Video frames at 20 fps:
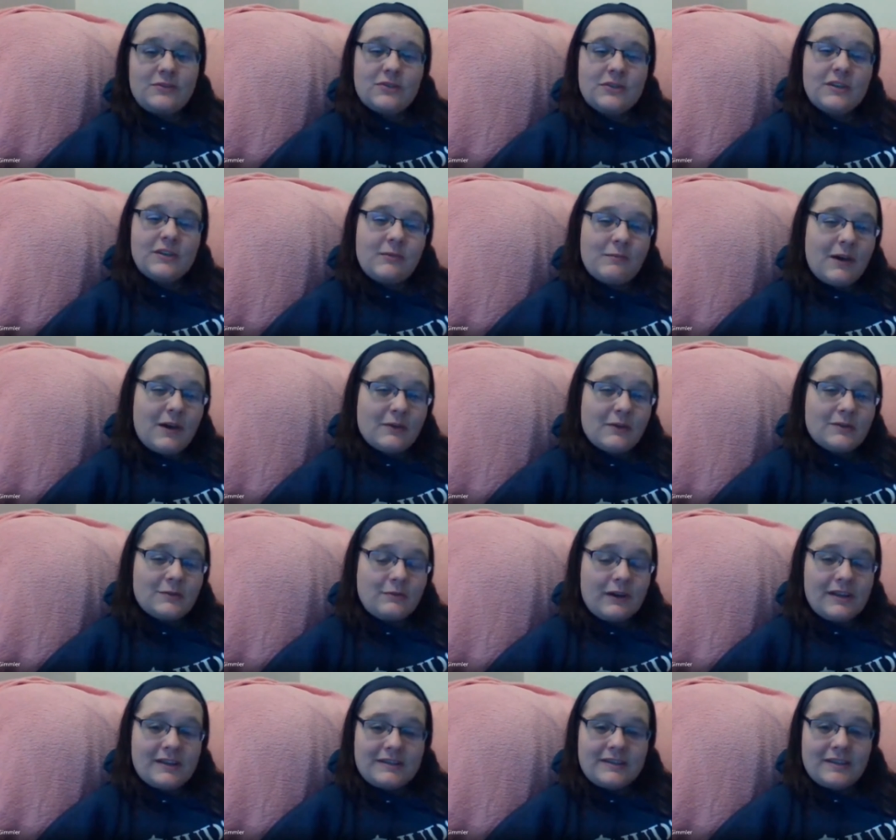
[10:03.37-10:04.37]
usually about
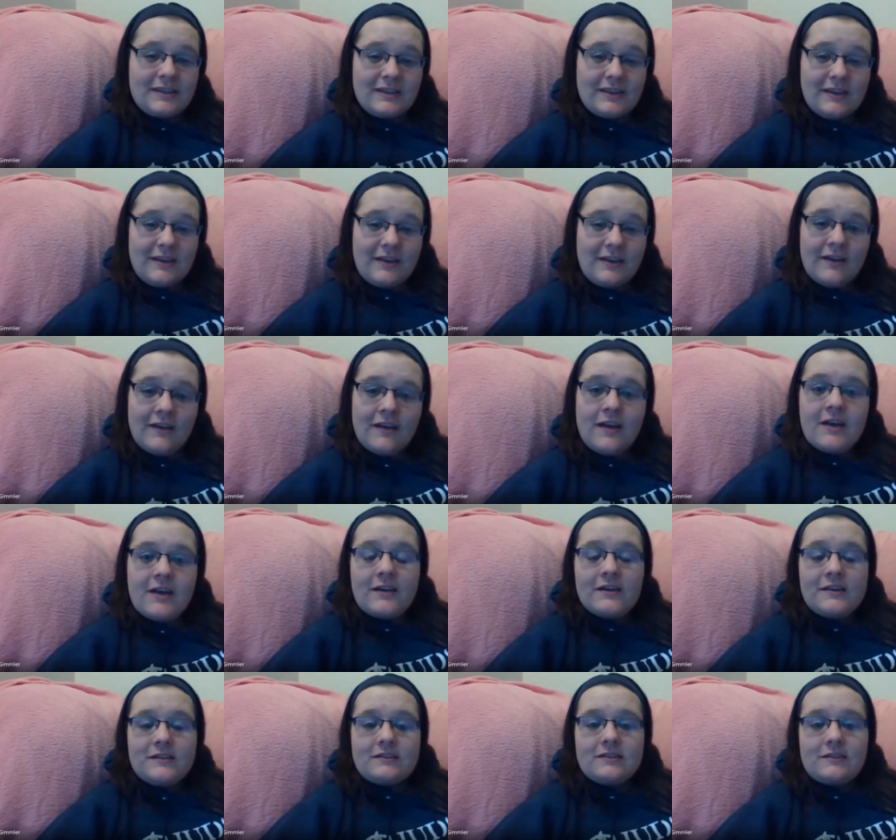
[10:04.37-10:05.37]
mm-hmm. twice a year.
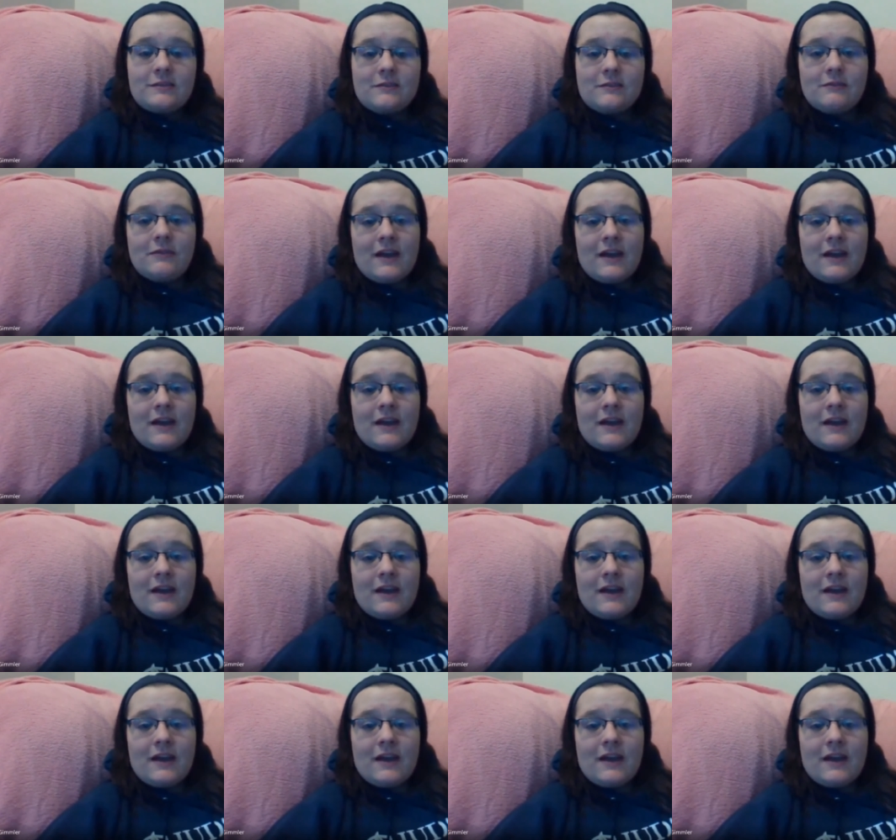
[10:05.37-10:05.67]
So